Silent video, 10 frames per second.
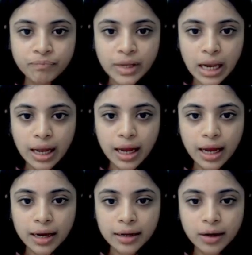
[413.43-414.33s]

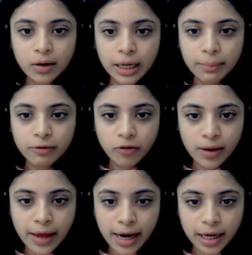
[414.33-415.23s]
And okay, before
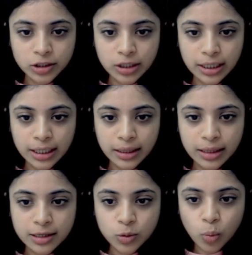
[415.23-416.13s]
that, actually,
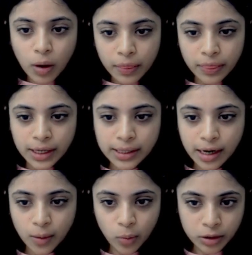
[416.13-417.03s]
there's one thing that
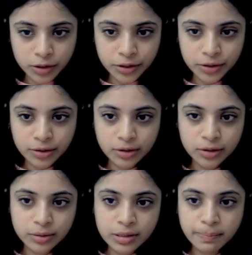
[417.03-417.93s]
I want
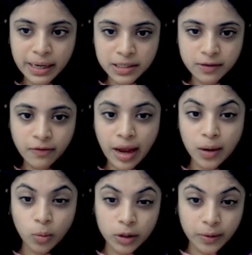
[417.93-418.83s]
to specify
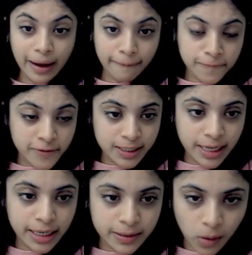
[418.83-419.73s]
and want to
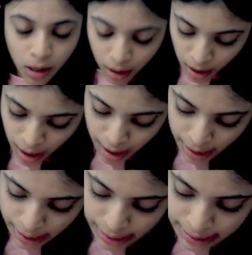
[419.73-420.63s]
emphasize on
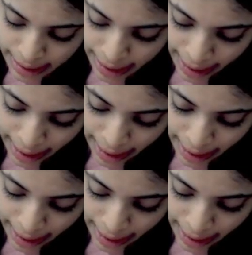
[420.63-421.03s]
is that I had